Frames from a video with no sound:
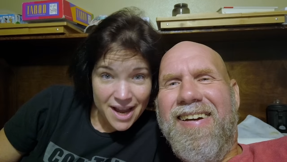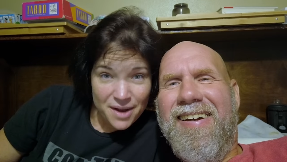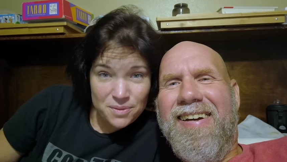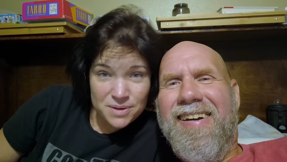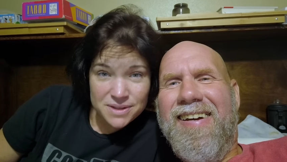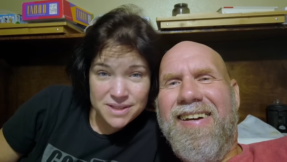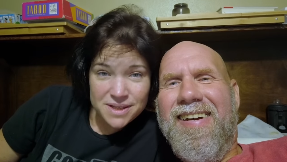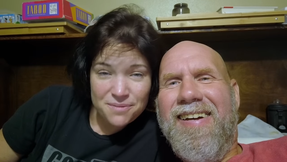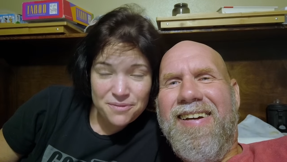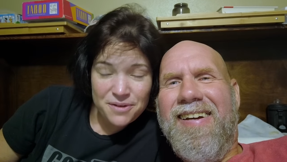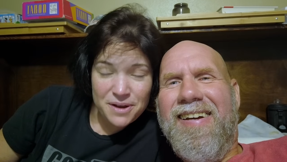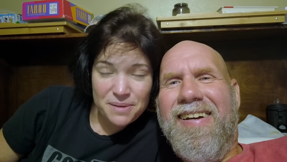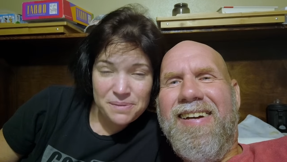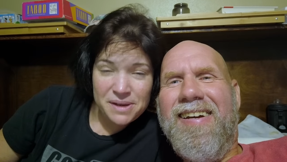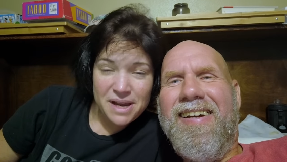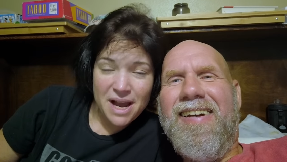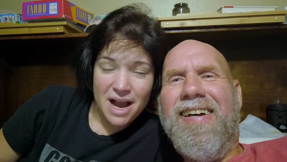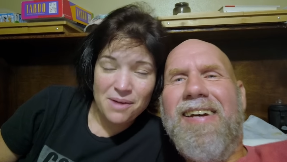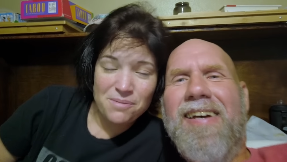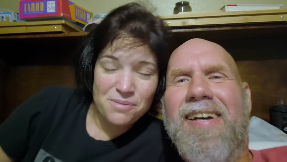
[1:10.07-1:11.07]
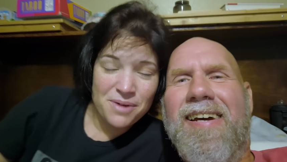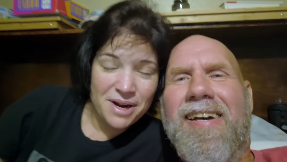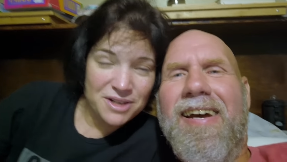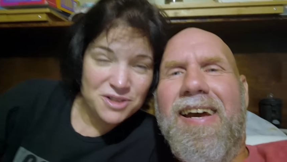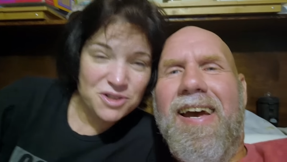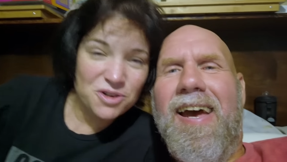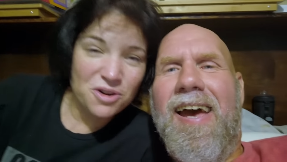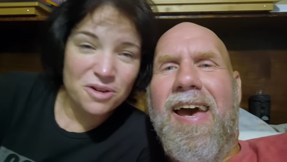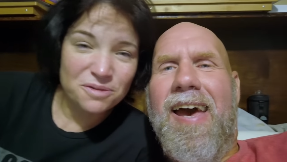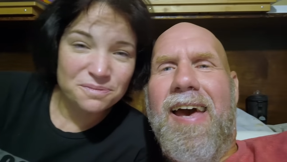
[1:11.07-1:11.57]
Speaker 1: Hey, what's up, family? I'm
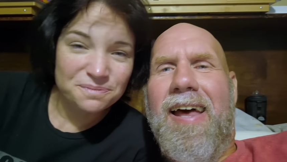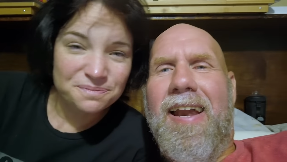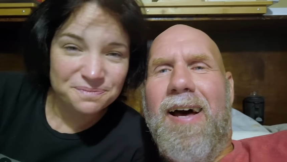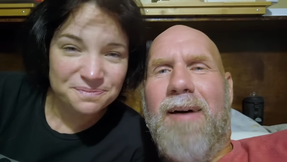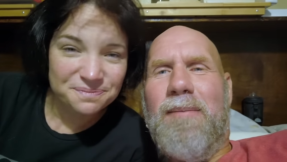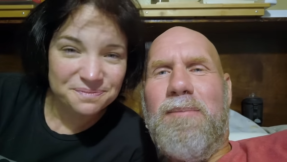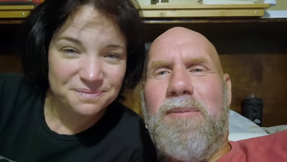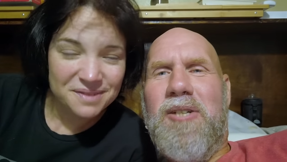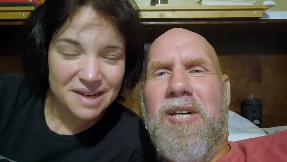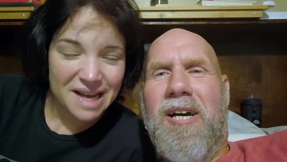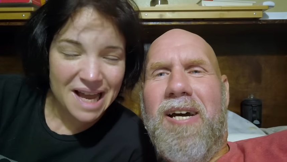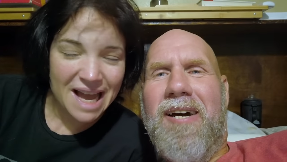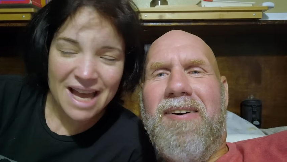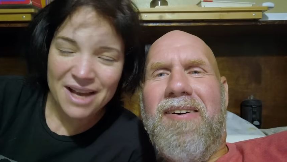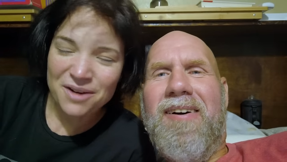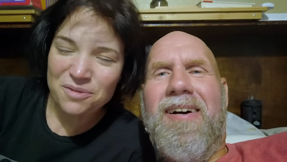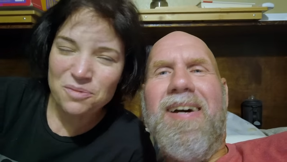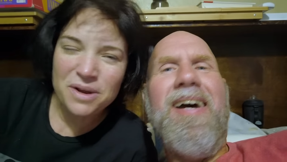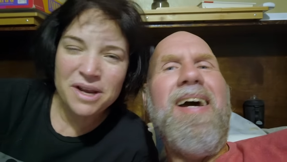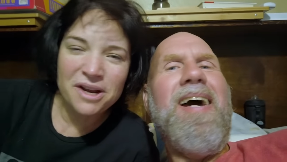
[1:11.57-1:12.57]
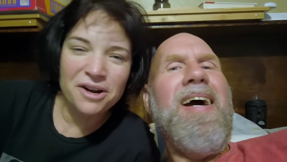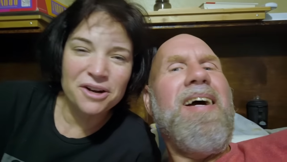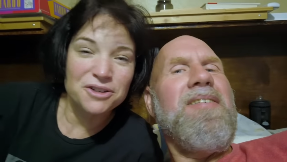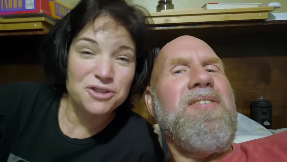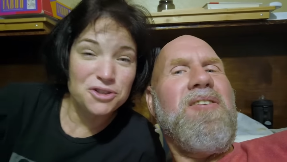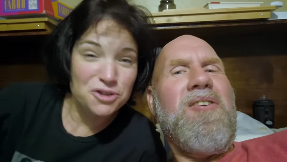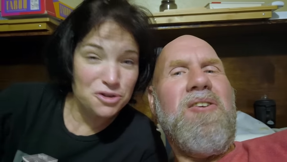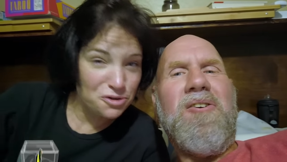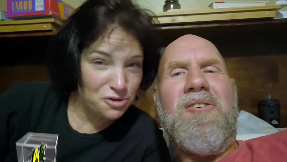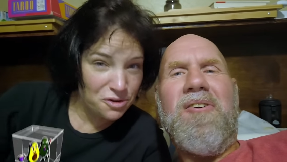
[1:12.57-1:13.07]
Rachel.
Speaker 2: And I'm Joe. And we're
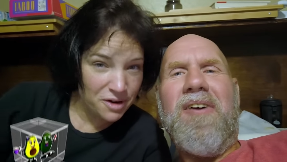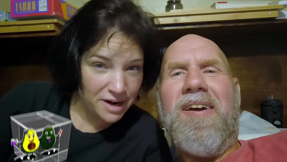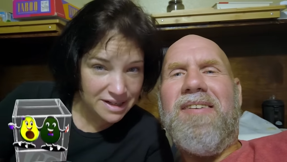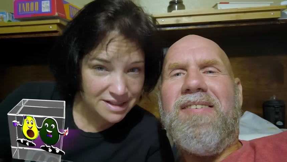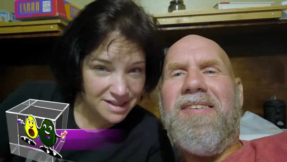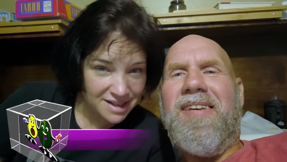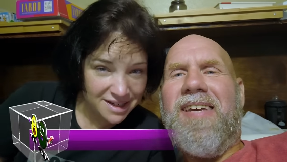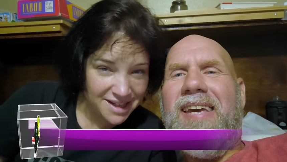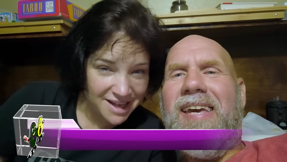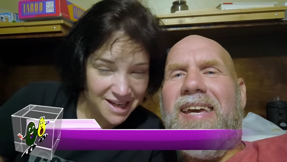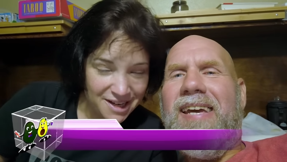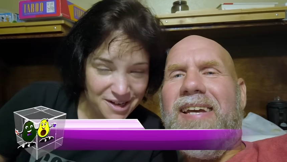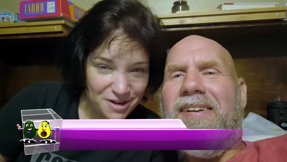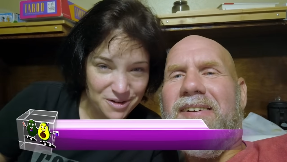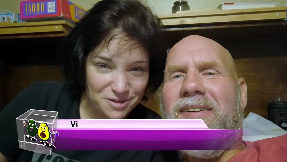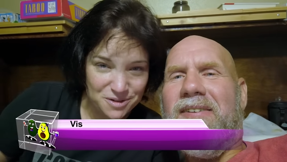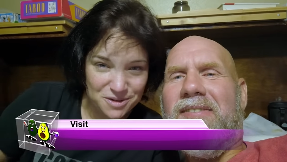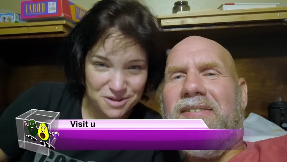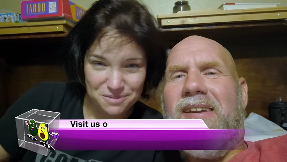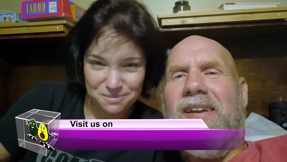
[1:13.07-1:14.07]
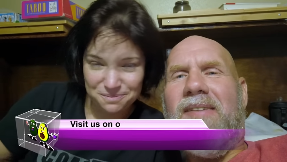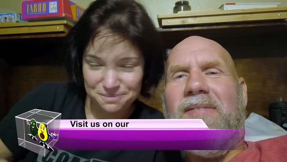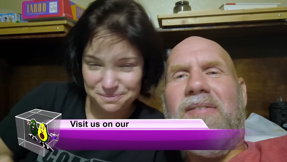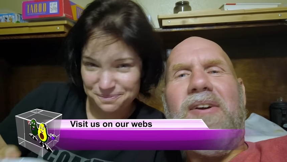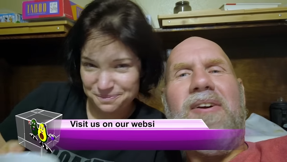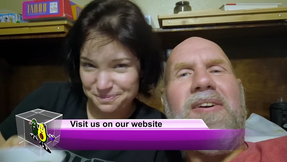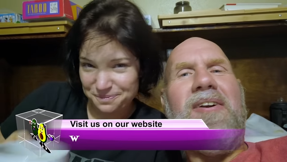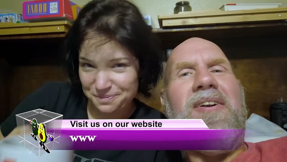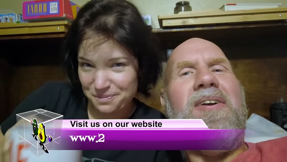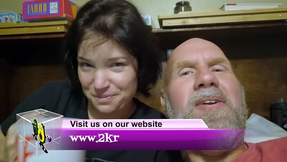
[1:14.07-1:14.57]
Two Crazy Ketos. And if
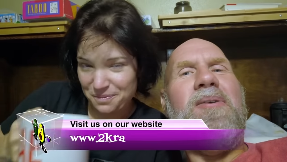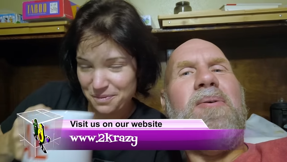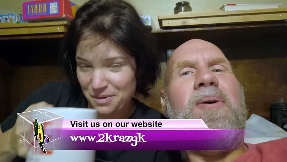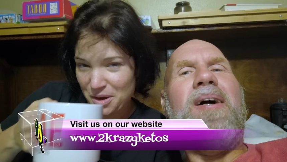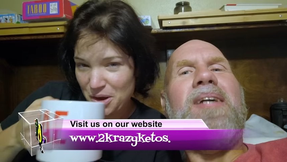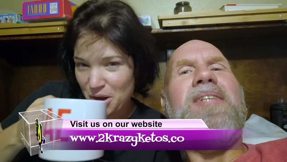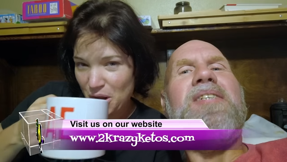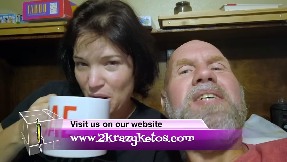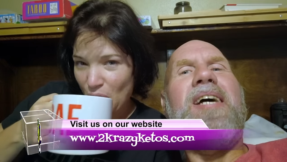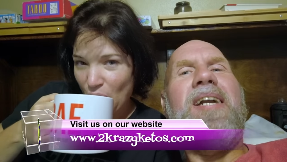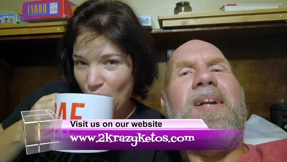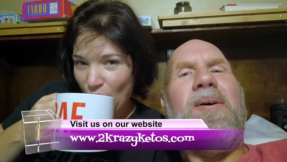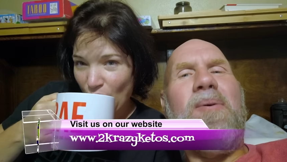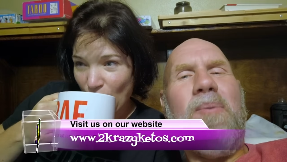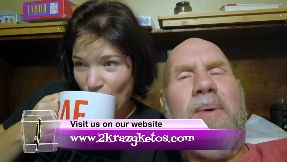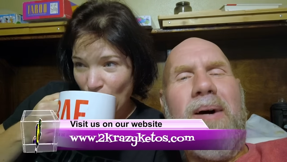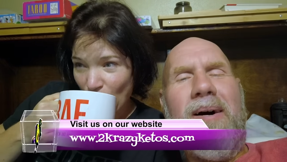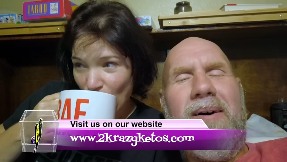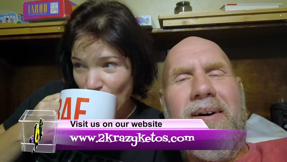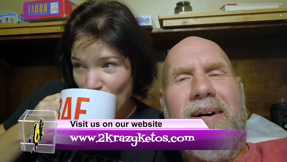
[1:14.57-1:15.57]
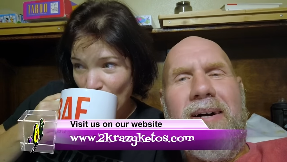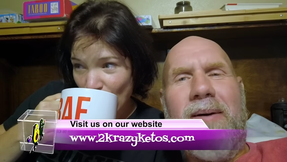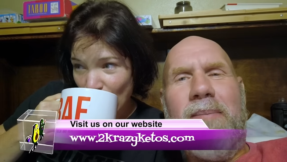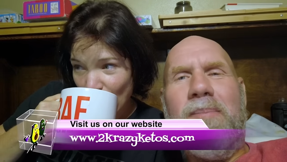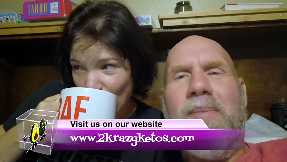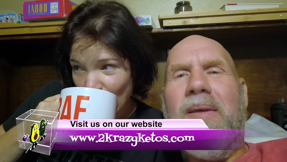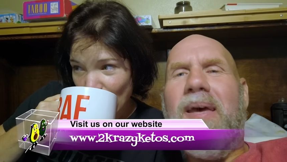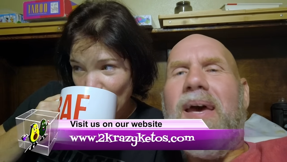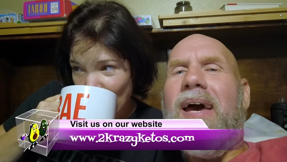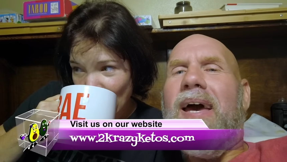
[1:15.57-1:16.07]
you're new to our channel,
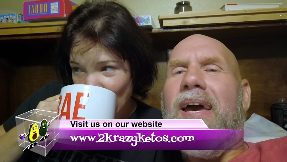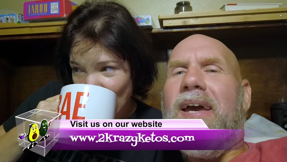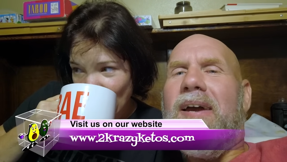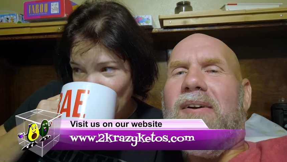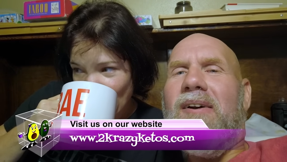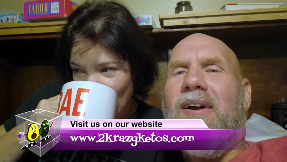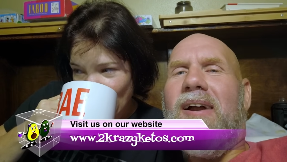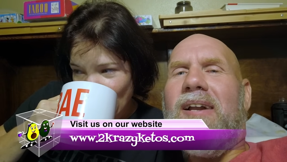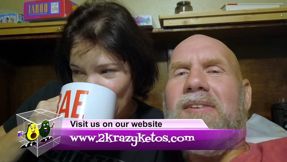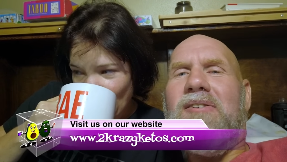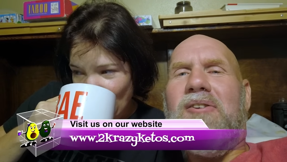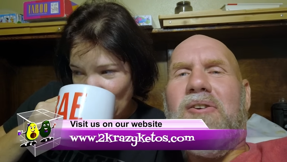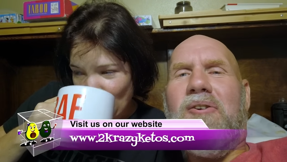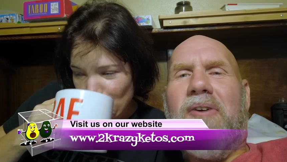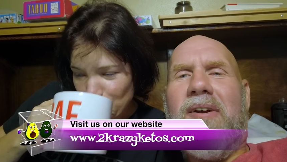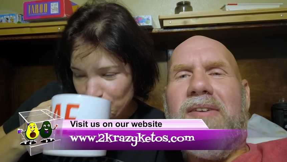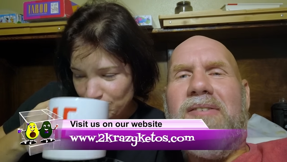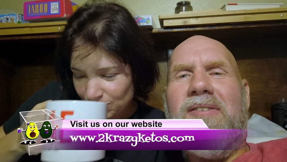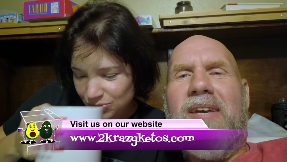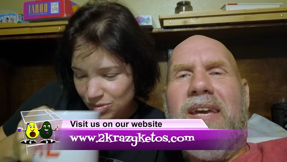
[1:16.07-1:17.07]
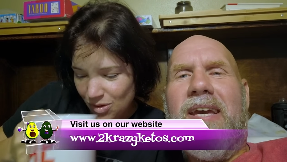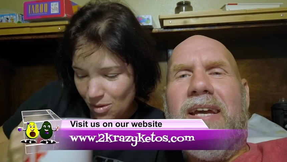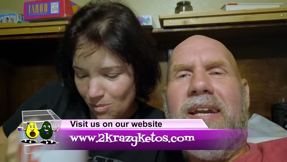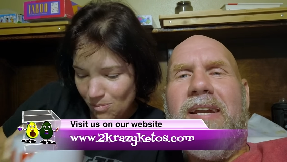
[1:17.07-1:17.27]
welcome. Here on Two Crazy